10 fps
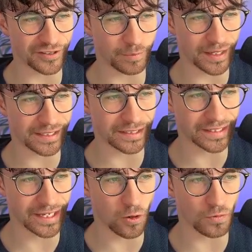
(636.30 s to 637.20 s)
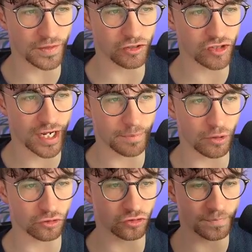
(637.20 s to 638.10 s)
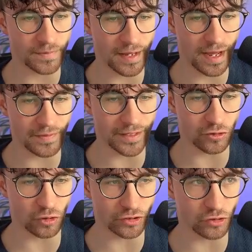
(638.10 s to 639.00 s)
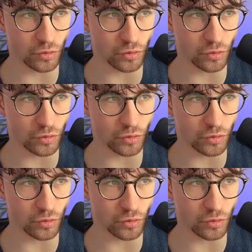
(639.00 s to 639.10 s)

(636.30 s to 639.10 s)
by clicking on this checkbox and then going to